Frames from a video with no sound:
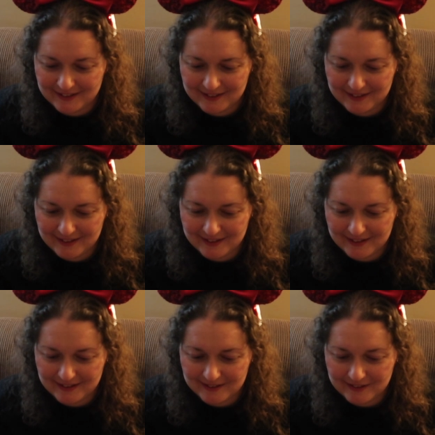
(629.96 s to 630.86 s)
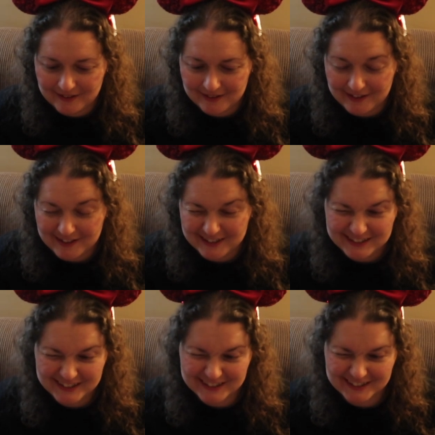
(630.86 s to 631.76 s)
(silence)